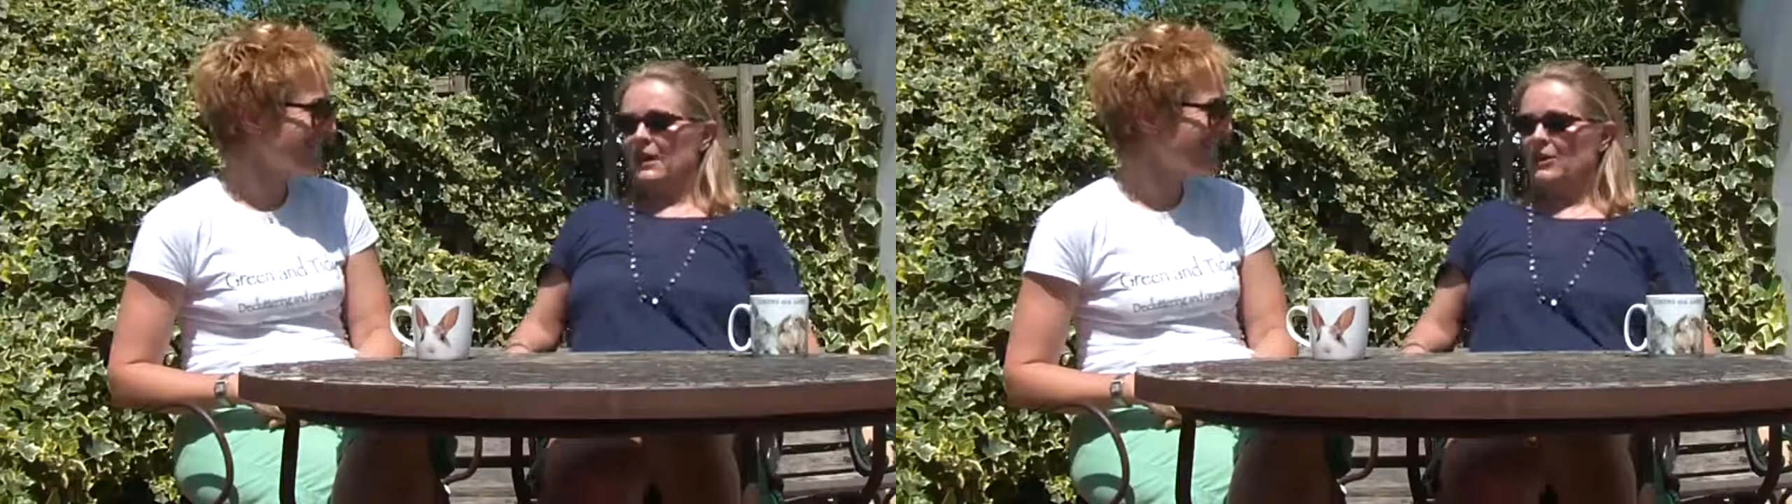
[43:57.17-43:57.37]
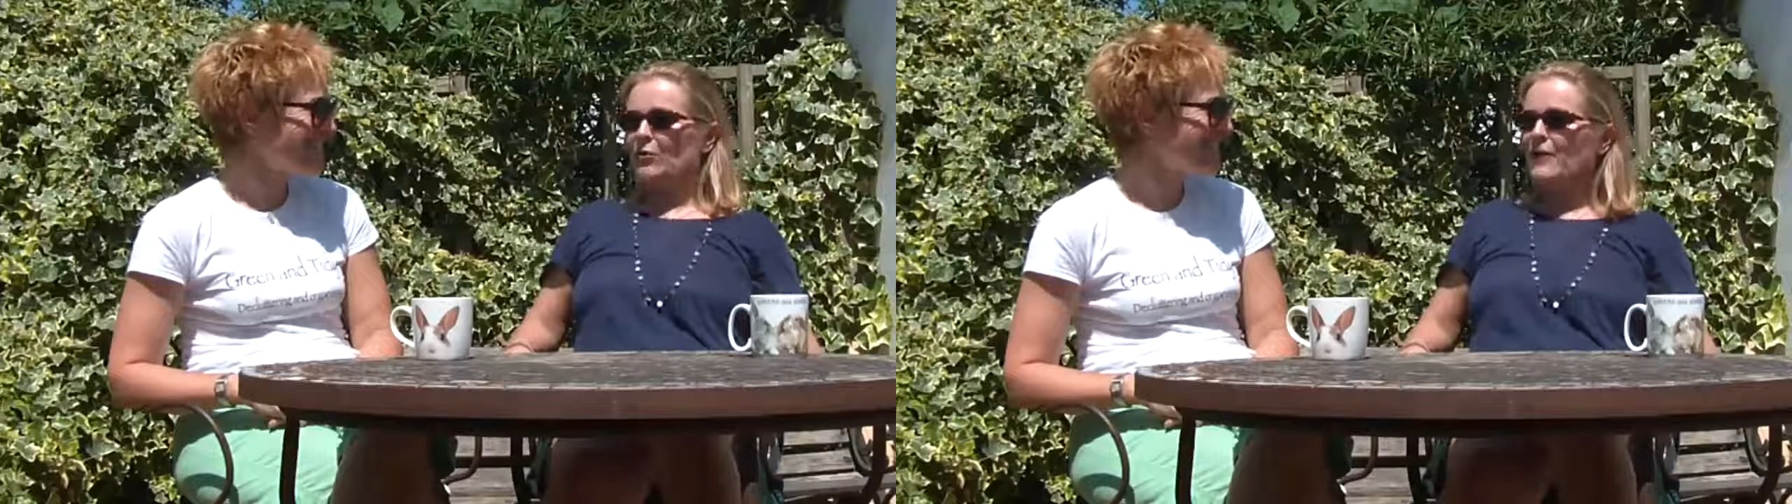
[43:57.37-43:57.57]

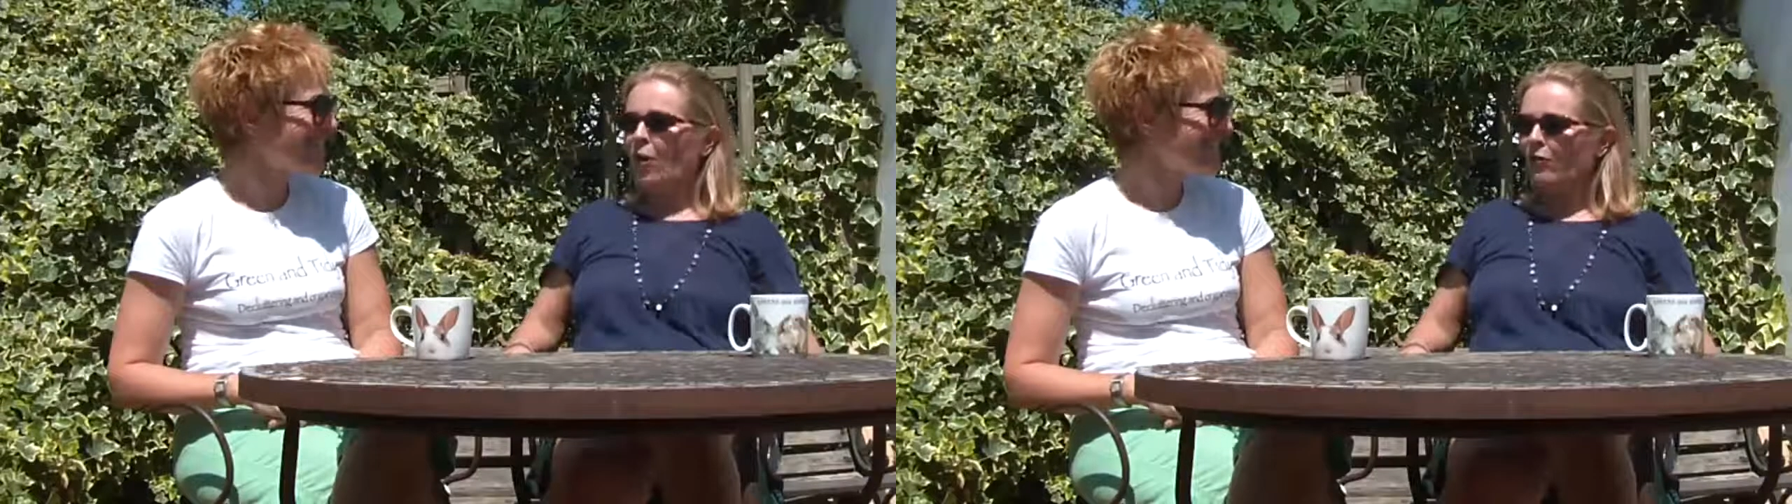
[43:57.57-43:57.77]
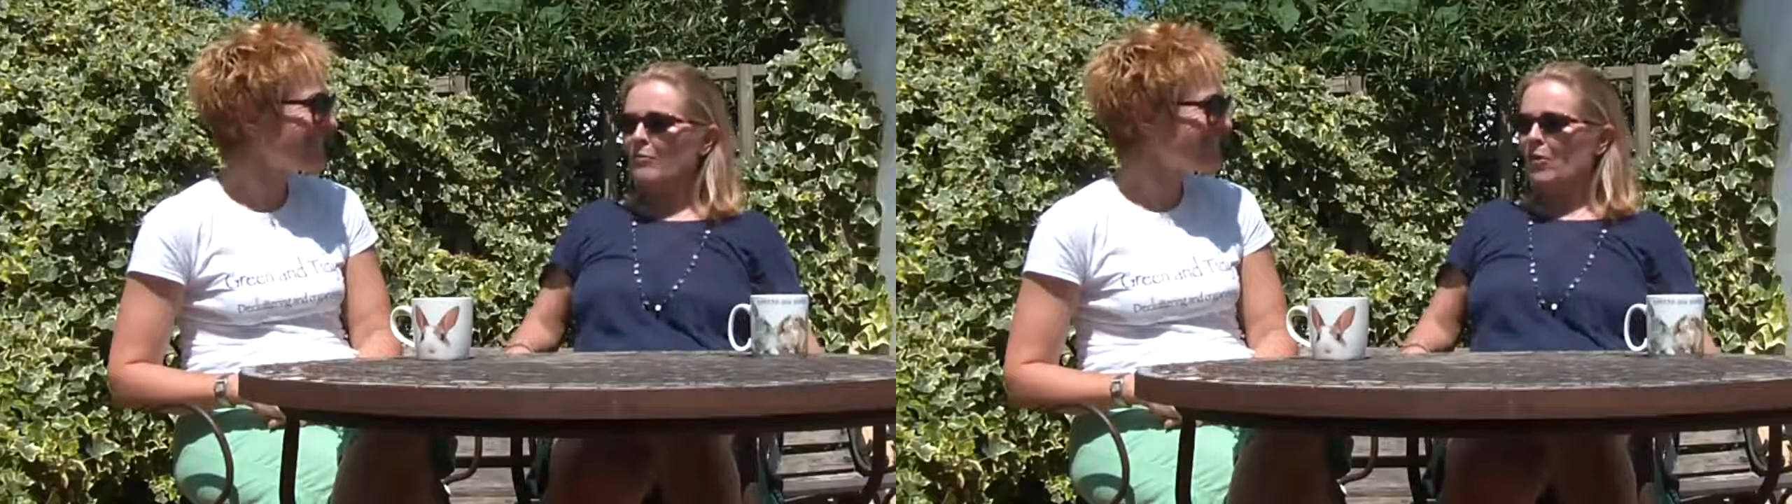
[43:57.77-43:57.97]
And it'll be
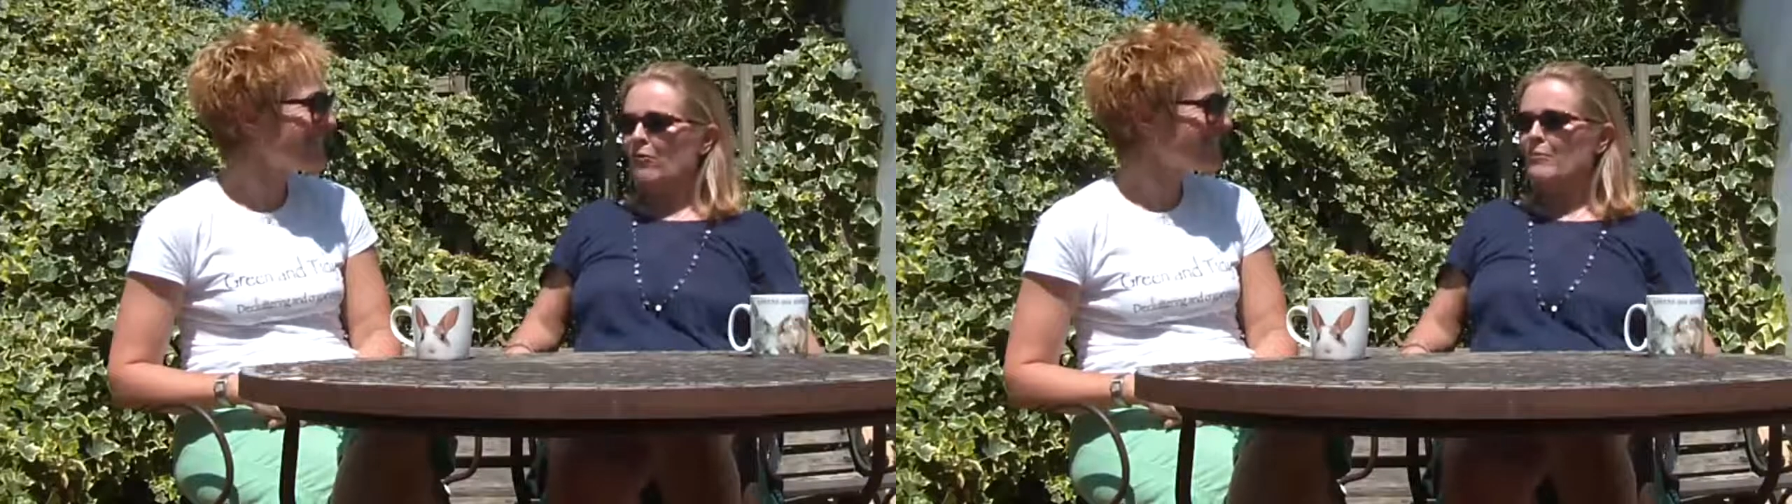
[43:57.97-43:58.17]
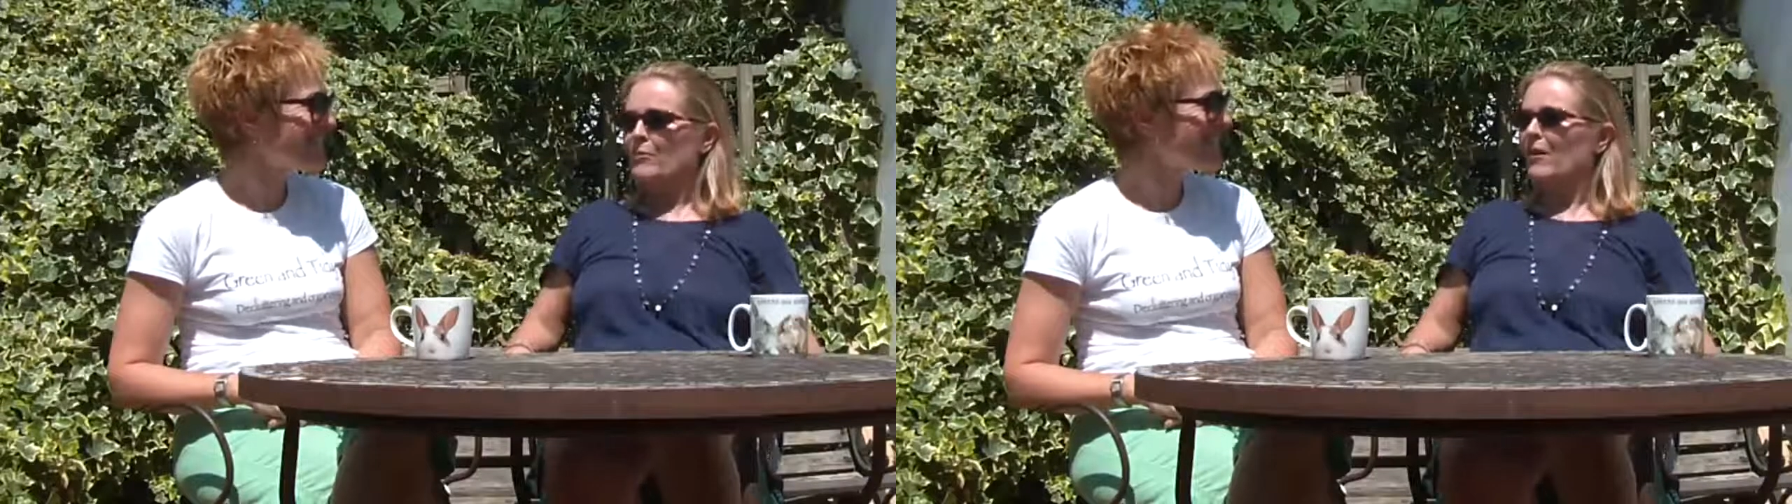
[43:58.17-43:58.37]
horrible.